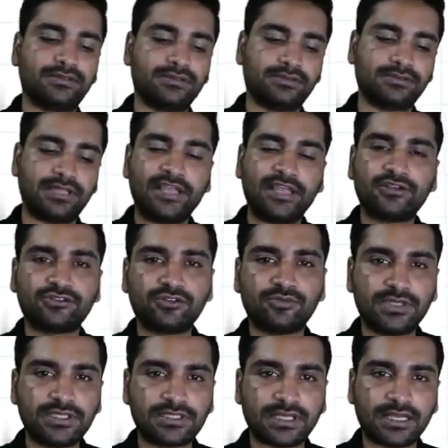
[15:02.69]
Thank you so
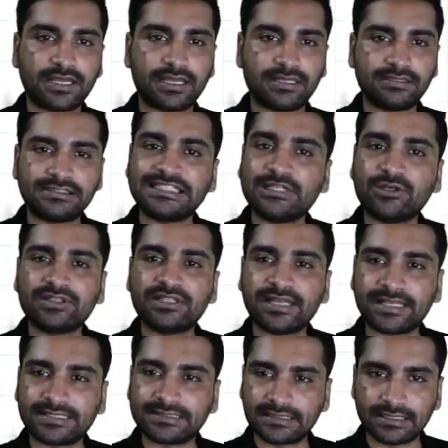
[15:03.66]
much and see you in the
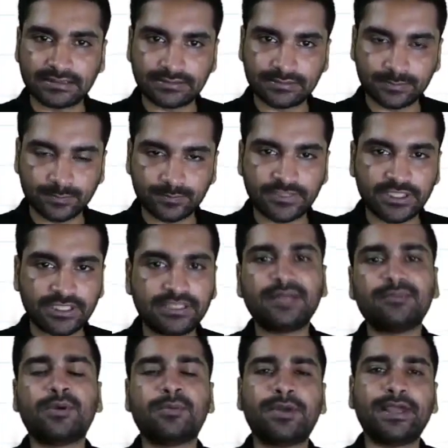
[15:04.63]
next class. Till then,
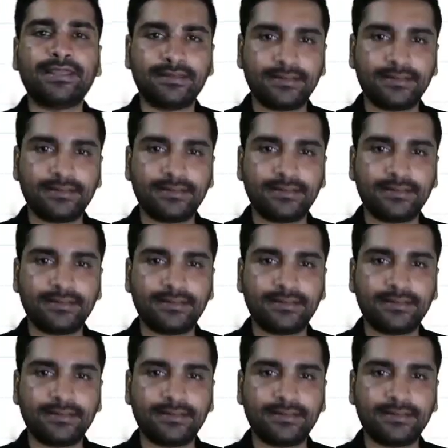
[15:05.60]
bye bye.